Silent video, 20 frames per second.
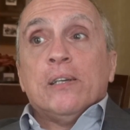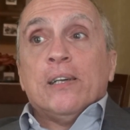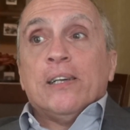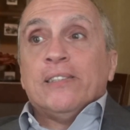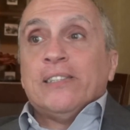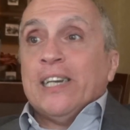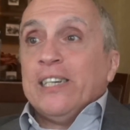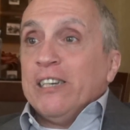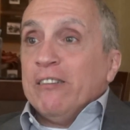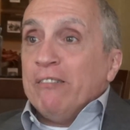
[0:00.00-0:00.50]

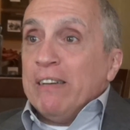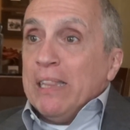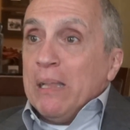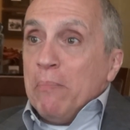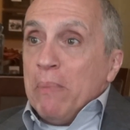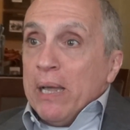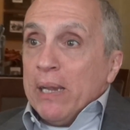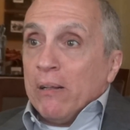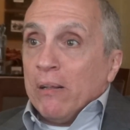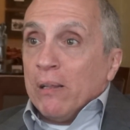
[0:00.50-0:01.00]
See, you're in the
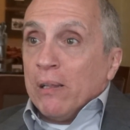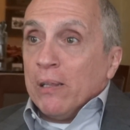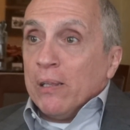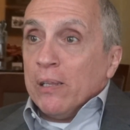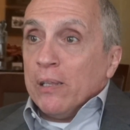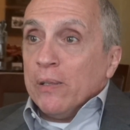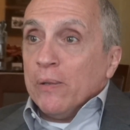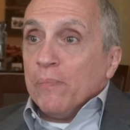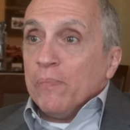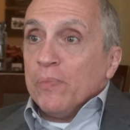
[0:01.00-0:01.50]
middle,
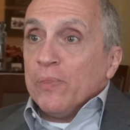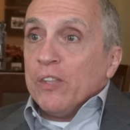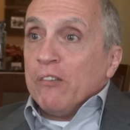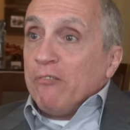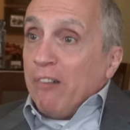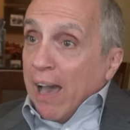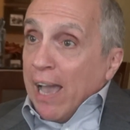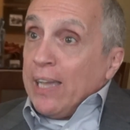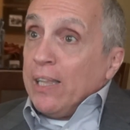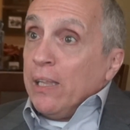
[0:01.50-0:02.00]

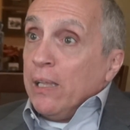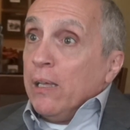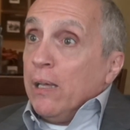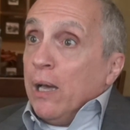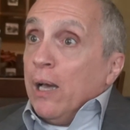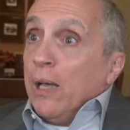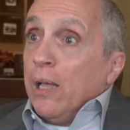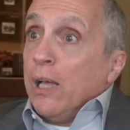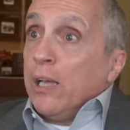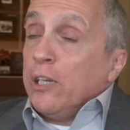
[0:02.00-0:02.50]
right?
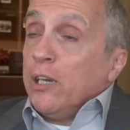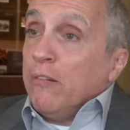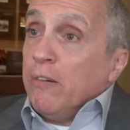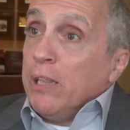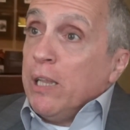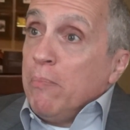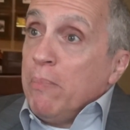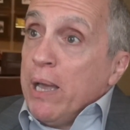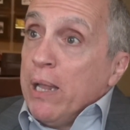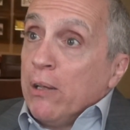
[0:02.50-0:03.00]
You're
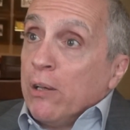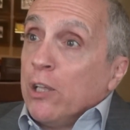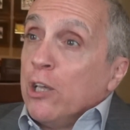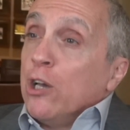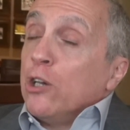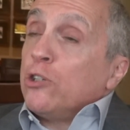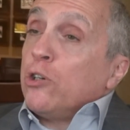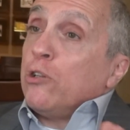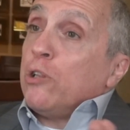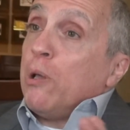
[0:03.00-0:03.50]
in the middle.
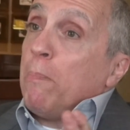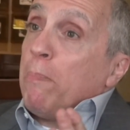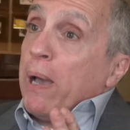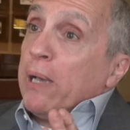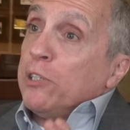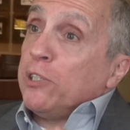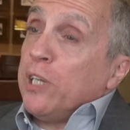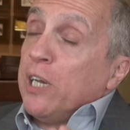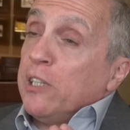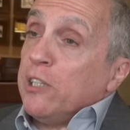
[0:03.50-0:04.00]
So the
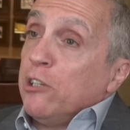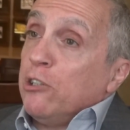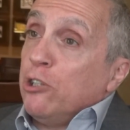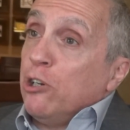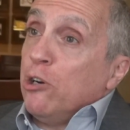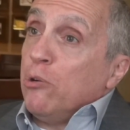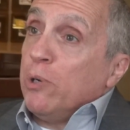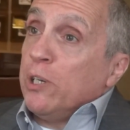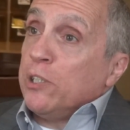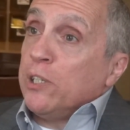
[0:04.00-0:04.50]
best thing to
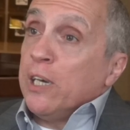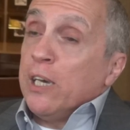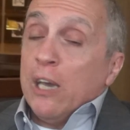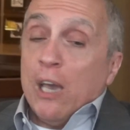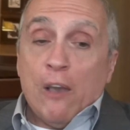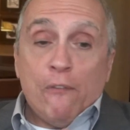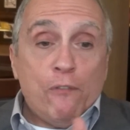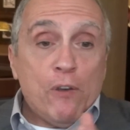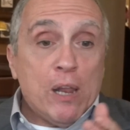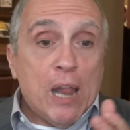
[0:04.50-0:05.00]
do is,
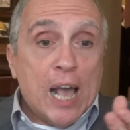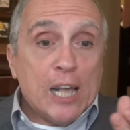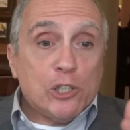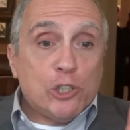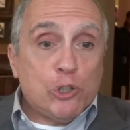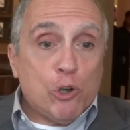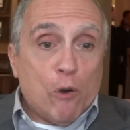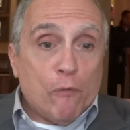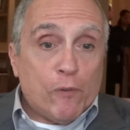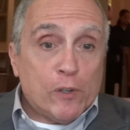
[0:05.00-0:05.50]
if you're not
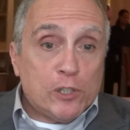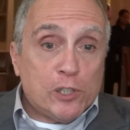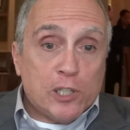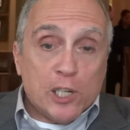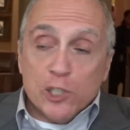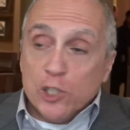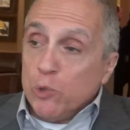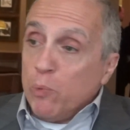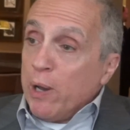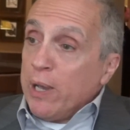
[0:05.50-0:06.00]
sure if it's
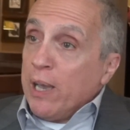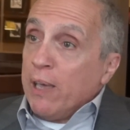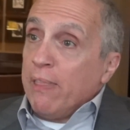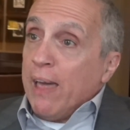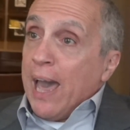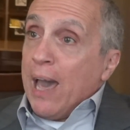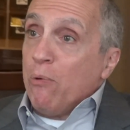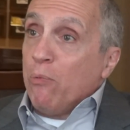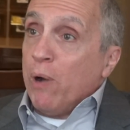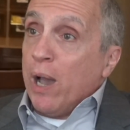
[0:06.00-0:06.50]
this way or
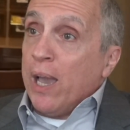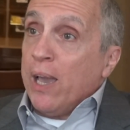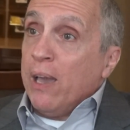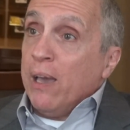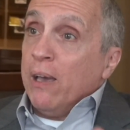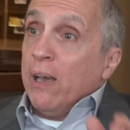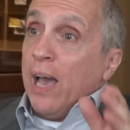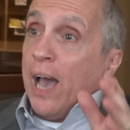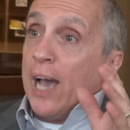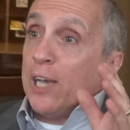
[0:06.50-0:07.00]
that way,
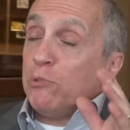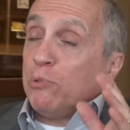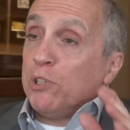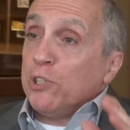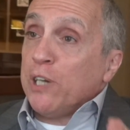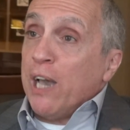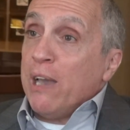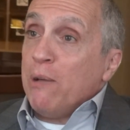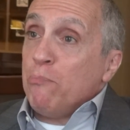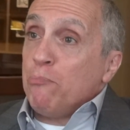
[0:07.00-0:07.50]
mm-hmm. as we
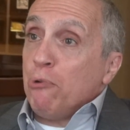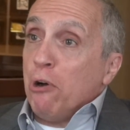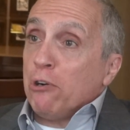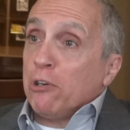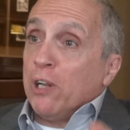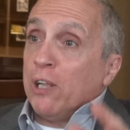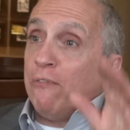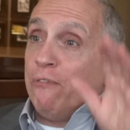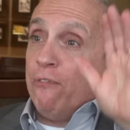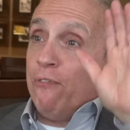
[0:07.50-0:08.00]
say in
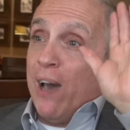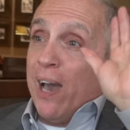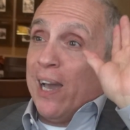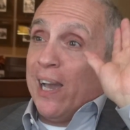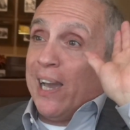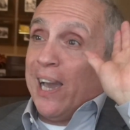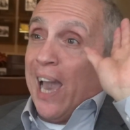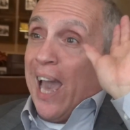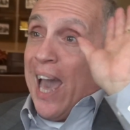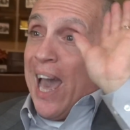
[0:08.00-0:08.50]
Brooklyn,
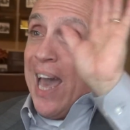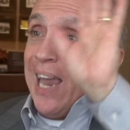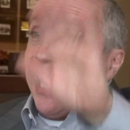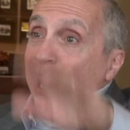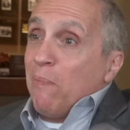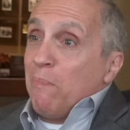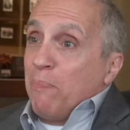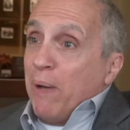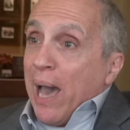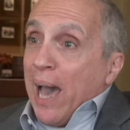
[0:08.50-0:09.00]
forget
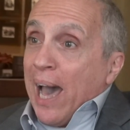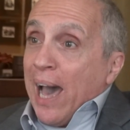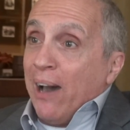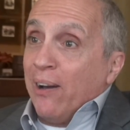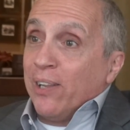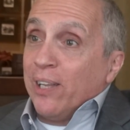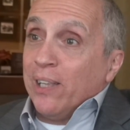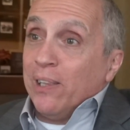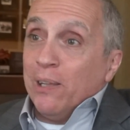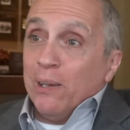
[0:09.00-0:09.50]

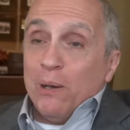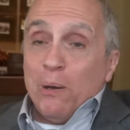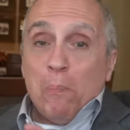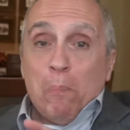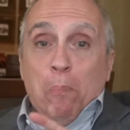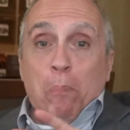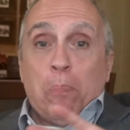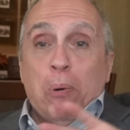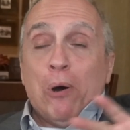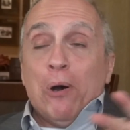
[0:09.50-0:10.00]
about it.
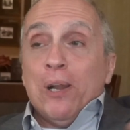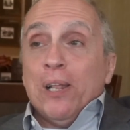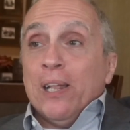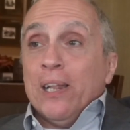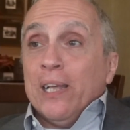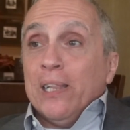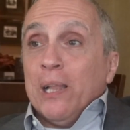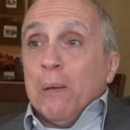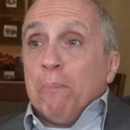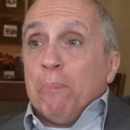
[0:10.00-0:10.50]
Put it
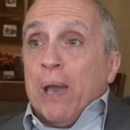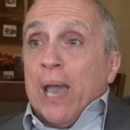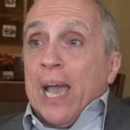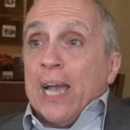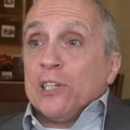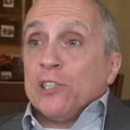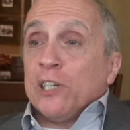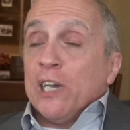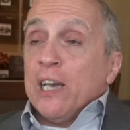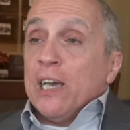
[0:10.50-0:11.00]
in the
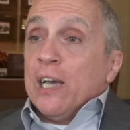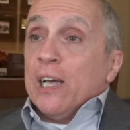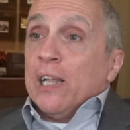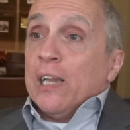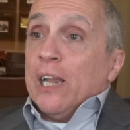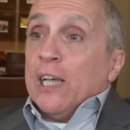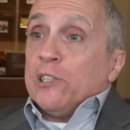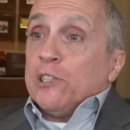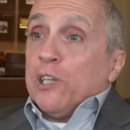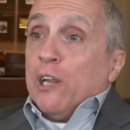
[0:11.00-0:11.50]
past.
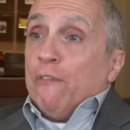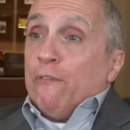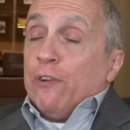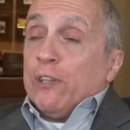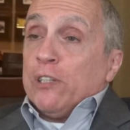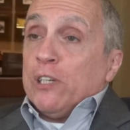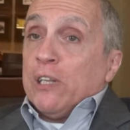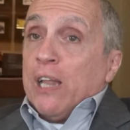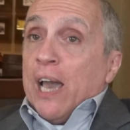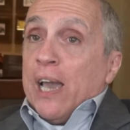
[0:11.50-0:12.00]
Let's live for
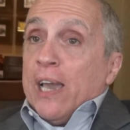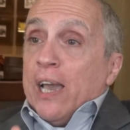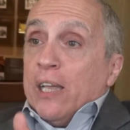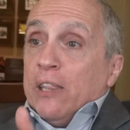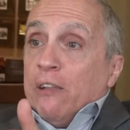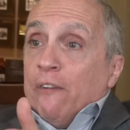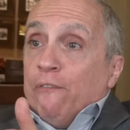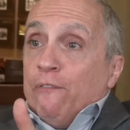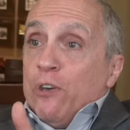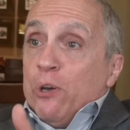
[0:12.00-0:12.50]
today
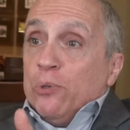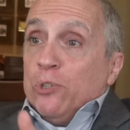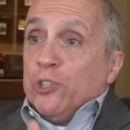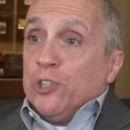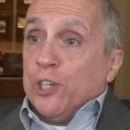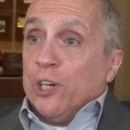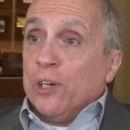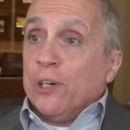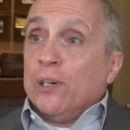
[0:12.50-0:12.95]
in the future.